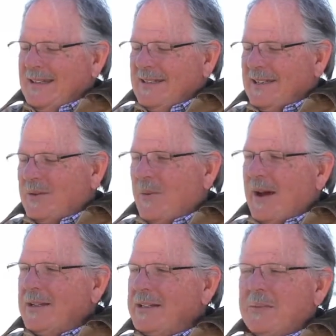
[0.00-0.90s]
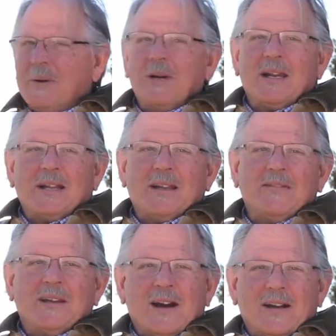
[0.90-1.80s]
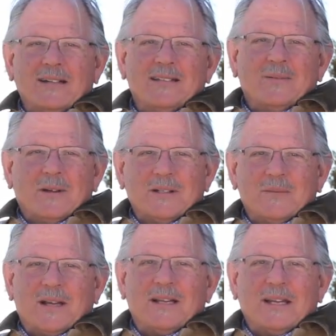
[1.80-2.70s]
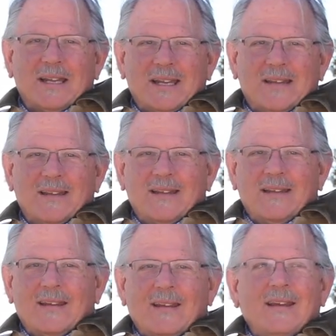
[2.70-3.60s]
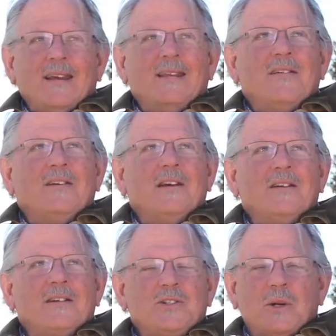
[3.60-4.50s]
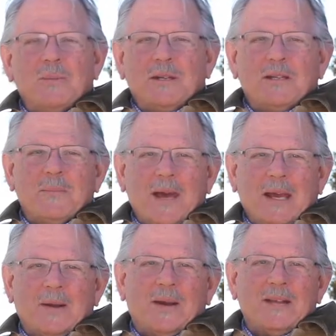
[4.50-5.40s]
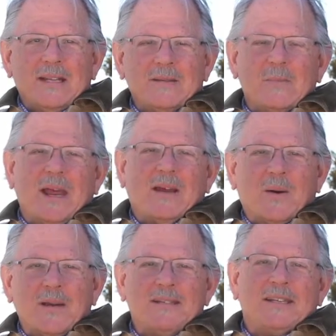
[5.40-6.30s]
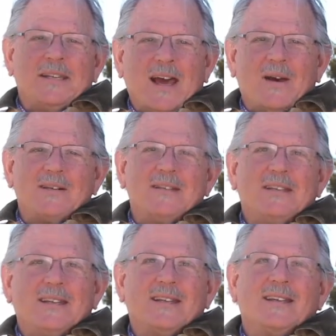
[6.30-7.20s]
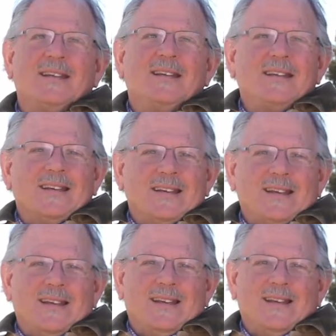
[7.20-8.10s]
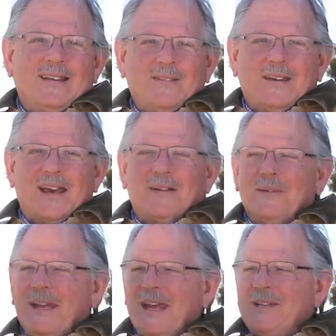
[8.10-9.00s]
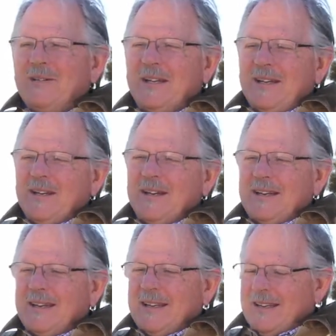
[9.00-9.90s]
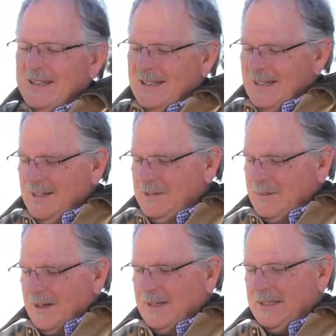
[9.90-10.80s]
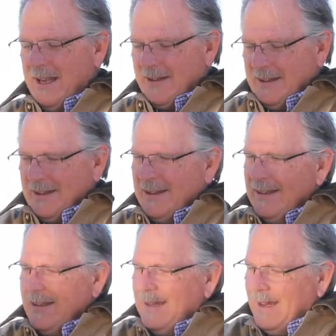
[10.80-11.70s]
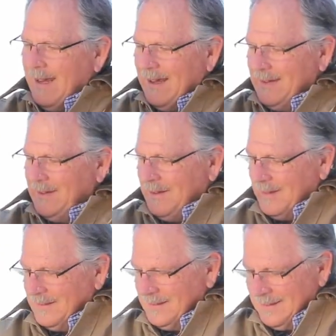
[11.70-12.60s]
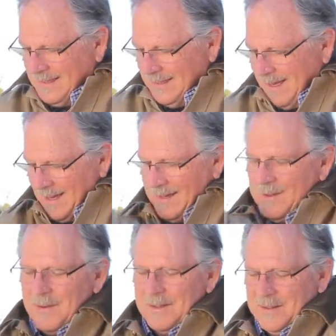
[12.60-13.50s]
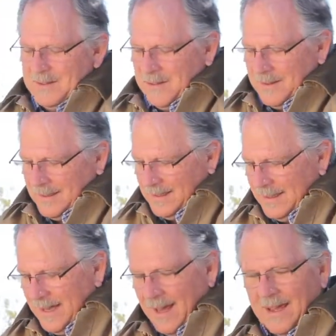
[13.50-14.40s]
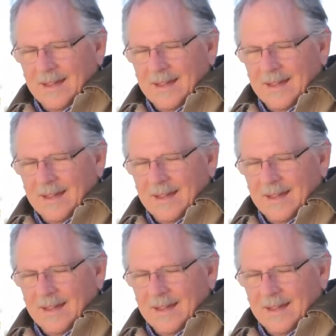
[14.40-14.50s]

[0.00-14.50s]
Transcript: She has a wild spirit and a loving heart. She works in my clinic. If you hear the chirping in the background, that's Mango. He's in the house. Kind of menagerie here. Here, sweetheart, get down. Yeah, good girl. Yeah, come on, good girl. Yeah.